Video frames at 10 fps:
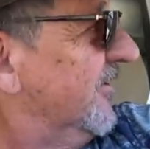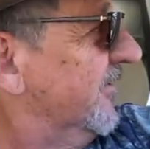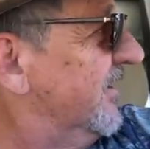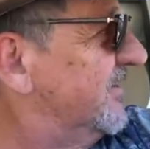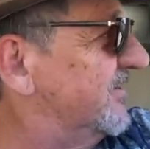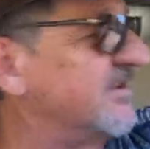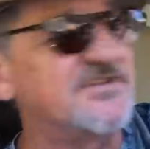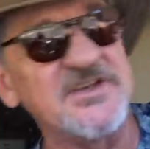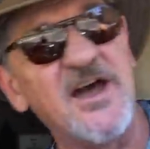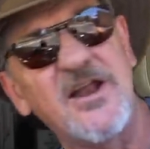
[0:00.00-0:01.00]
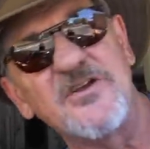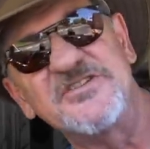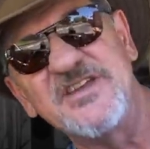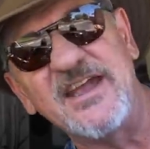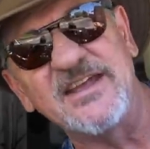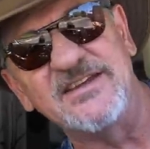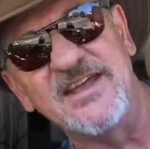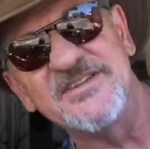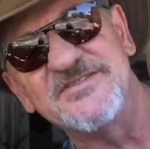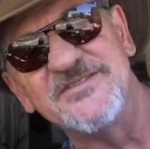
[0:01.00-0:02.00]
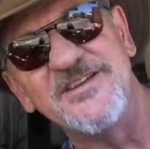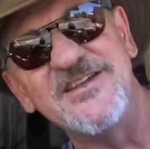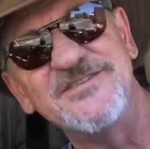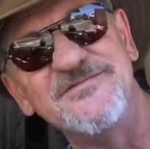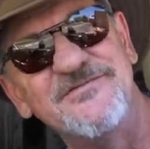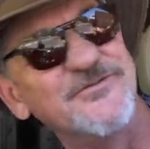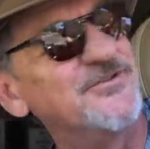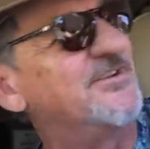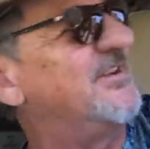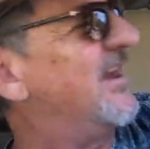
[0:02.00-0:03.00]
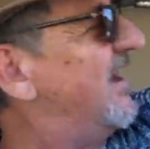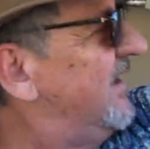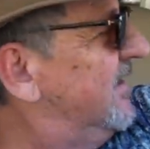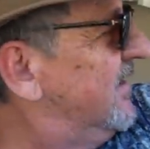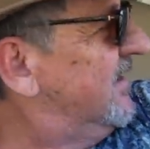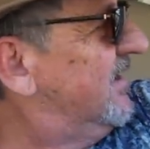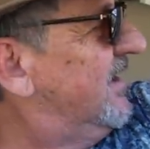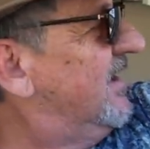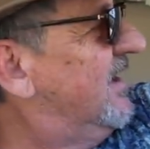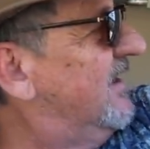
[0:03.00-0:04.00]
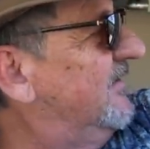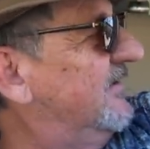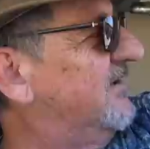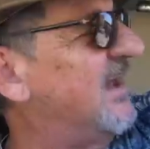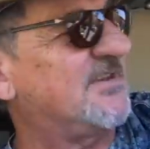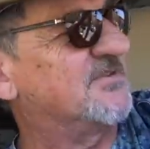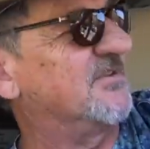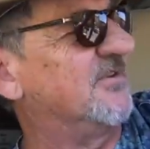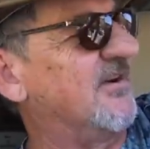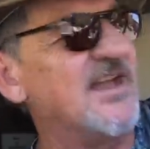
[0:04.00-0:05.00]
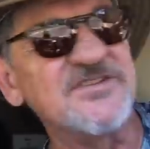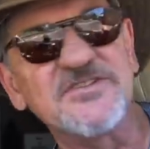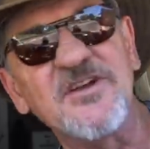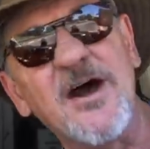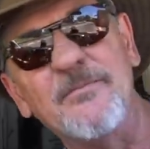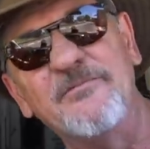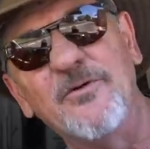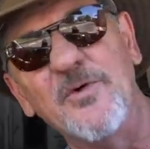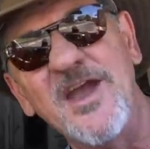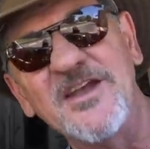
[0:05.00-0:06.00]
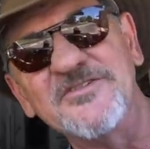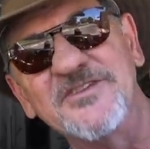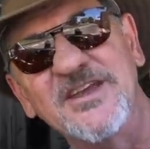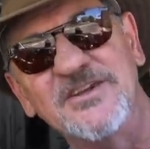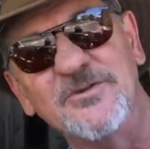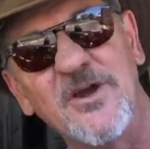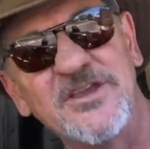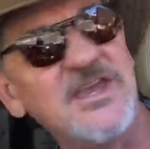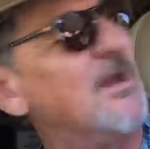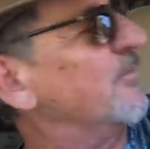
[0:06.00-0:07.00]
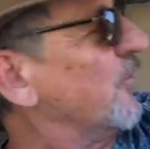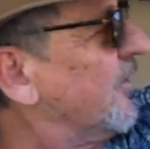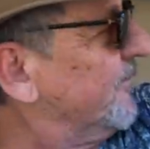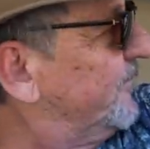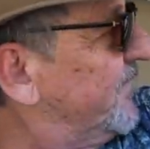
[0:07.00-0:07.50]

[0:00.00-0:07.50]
Winds inside our second destination for the day and the next to the last stop before we actually get to our campground.